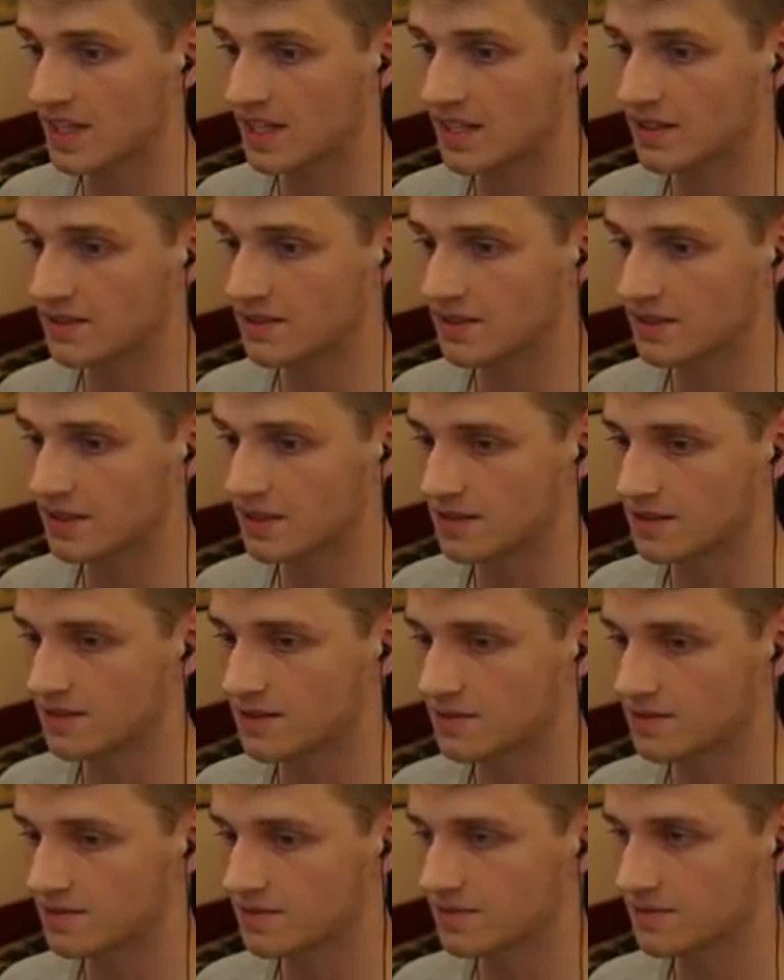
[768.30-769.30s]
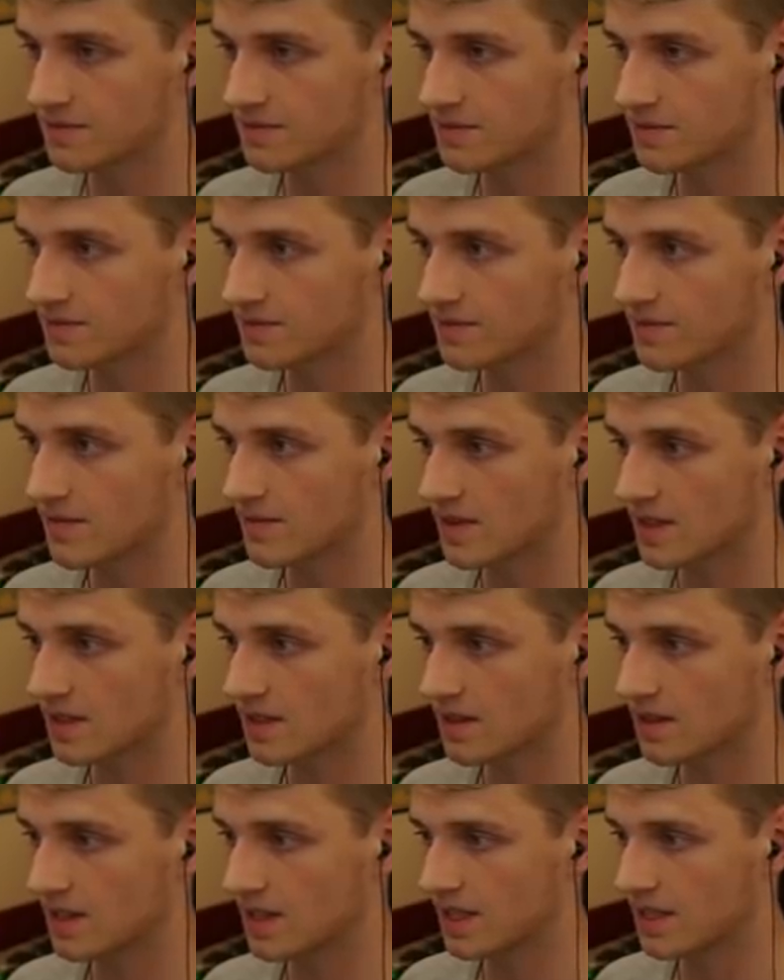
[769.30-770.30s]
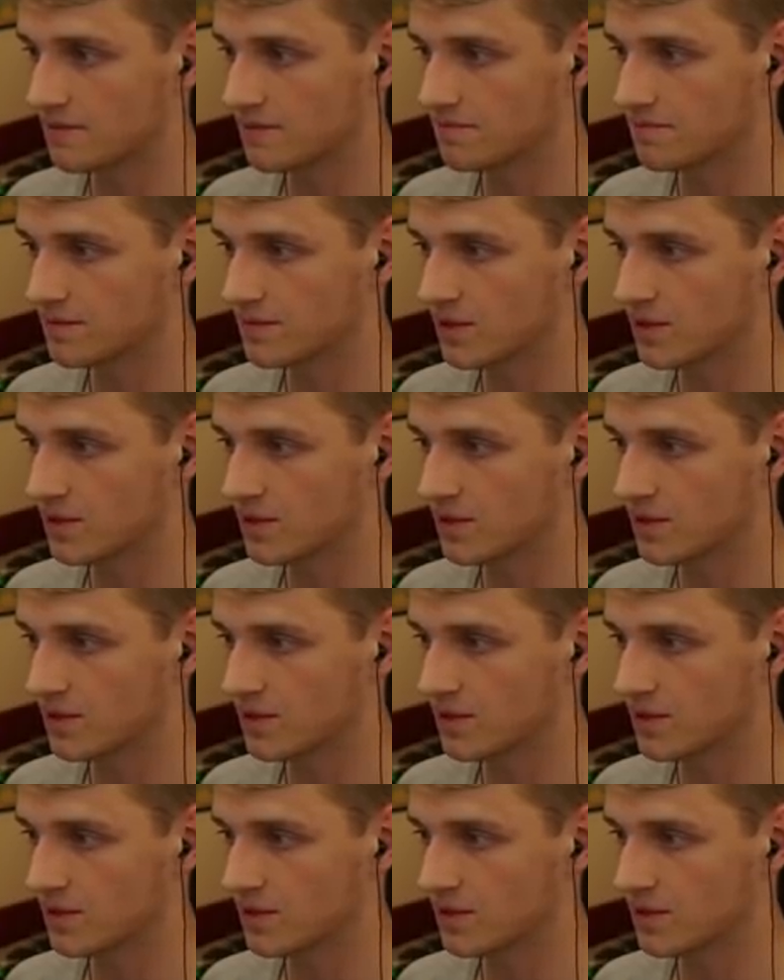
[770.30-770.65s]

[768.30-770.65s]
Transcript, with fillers: Yeah, fuck off. Alright.